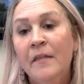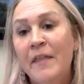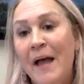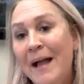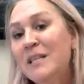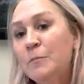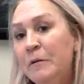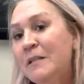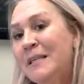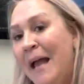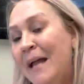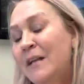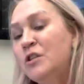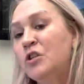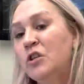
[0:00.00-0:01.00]
that's
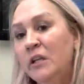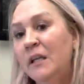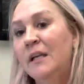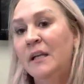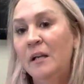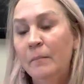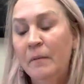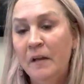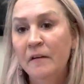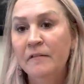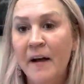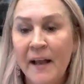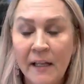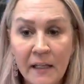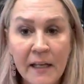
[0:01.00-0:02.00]
potentially going to be a
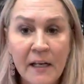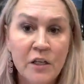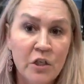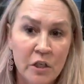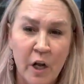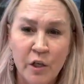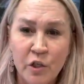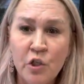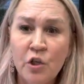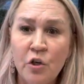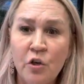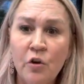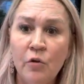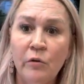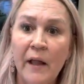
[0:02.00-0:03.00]
violation on 2